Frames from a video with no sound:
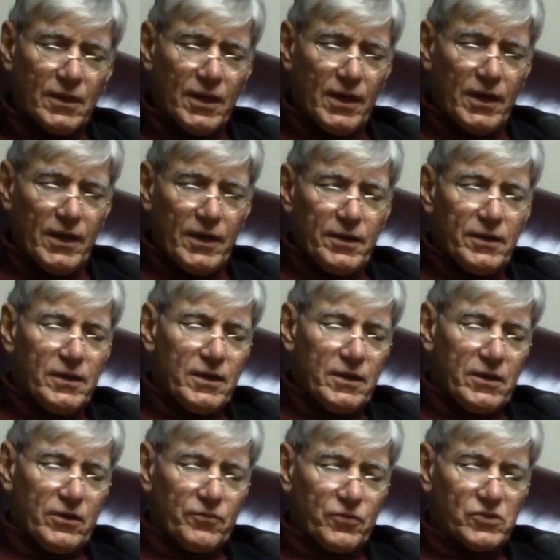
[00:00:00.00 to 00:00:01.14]
Uh,
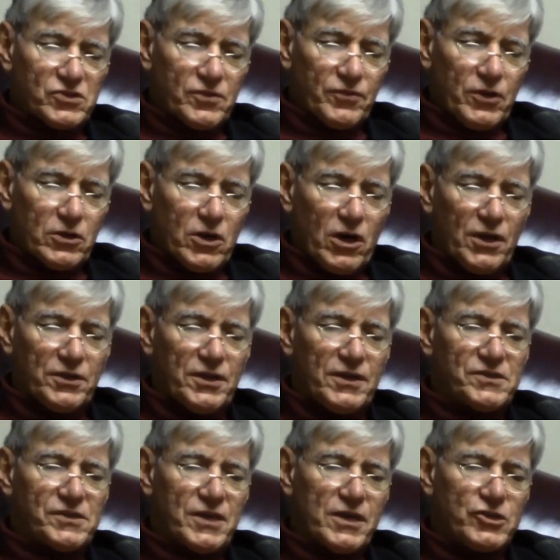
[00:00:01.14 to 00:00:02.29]
first of all,
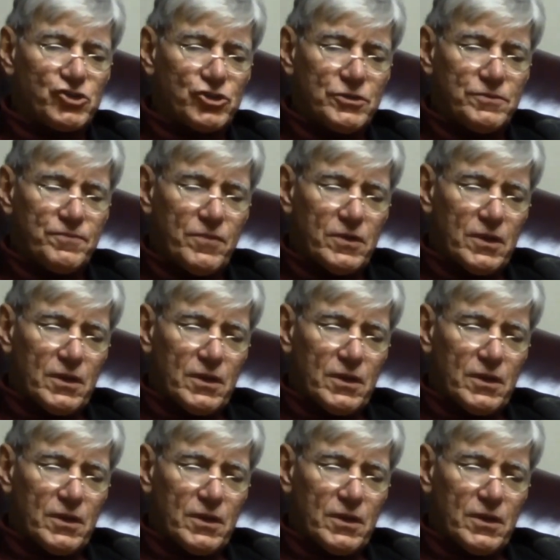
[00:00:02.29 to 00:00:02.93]
condensation.